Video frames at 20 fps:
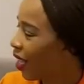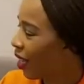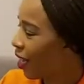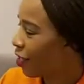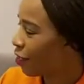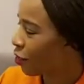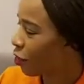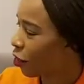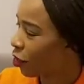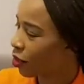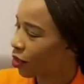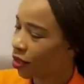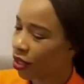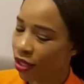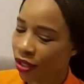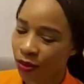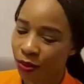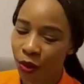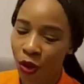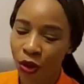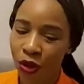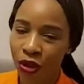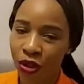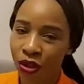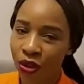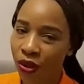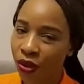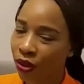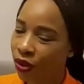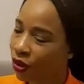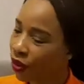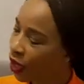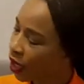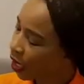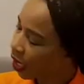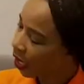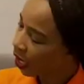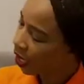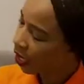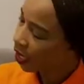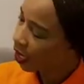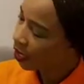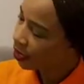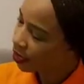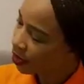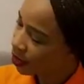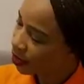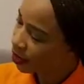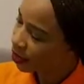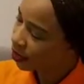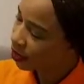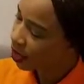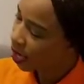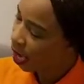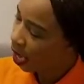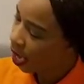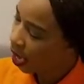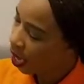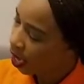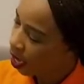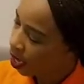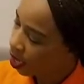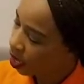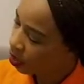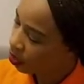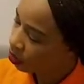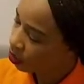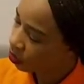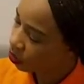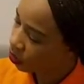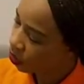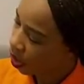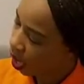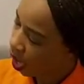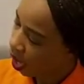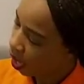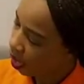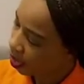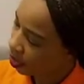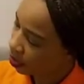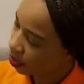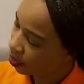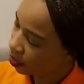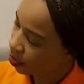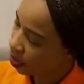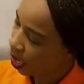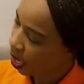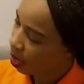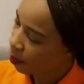Let's go to the small u. It's down, round,